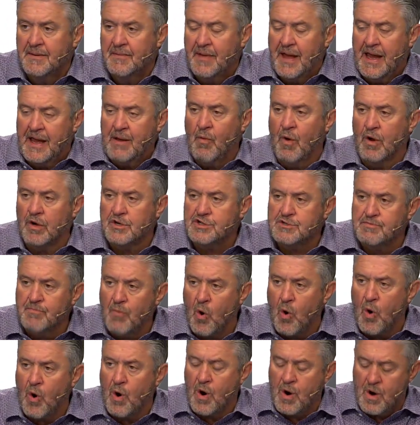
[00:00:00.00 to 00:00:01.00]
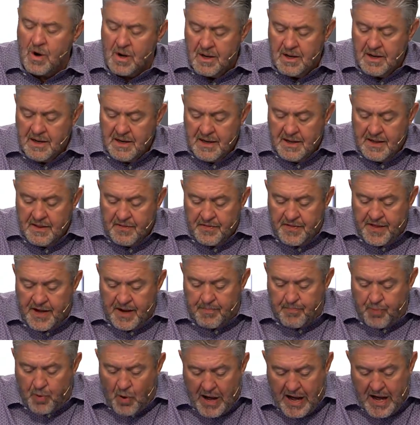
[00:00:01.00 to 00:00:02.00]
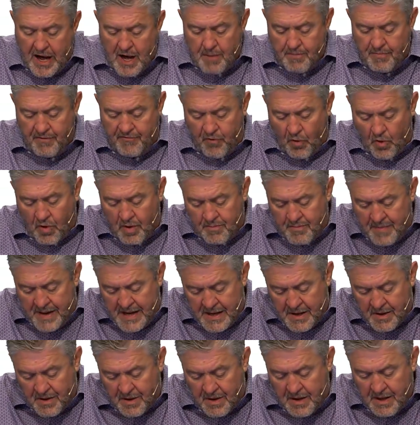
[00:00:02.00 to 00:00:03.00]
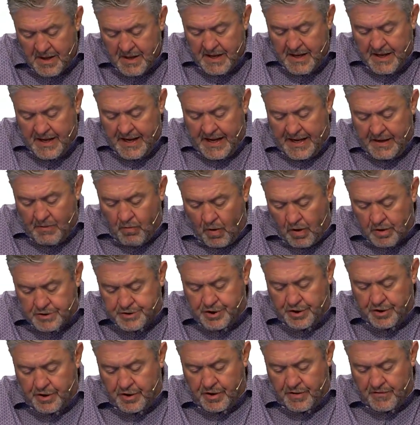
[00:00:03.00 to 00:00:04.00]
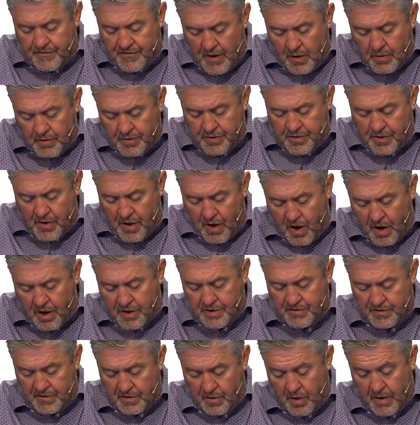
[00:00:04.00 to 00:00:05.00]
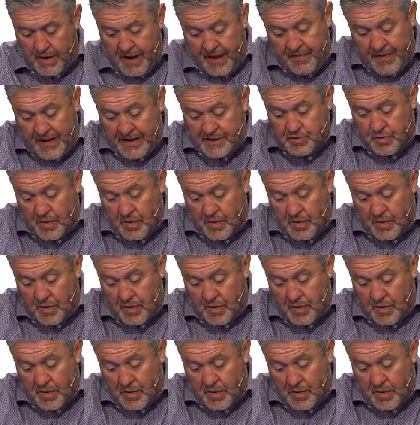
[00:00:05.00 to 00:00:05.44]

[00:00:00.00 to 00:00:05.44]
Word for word: He wants more than a prayer before a meal. He wants you to devote your heart to the Lord, and that's